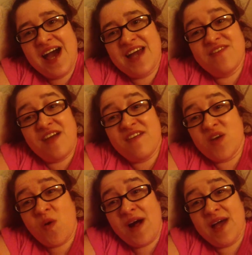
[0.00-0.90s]
Had a very
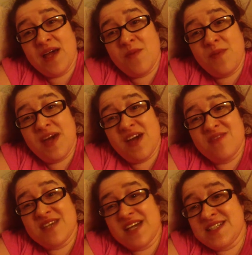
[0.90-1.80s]
quiet
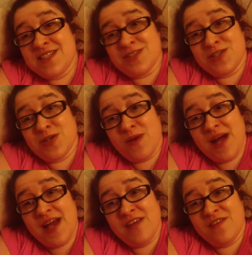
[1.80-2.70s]
birthday. Didn't do
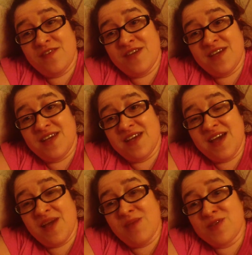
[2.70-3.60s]
anything,
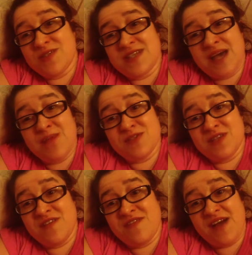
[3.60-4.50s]
which is
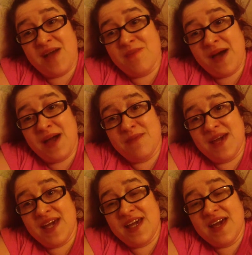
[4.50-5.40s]
absolutely fine by
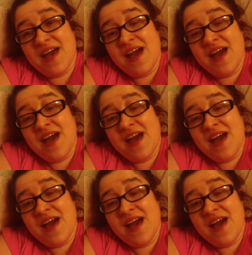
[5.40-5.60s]
me.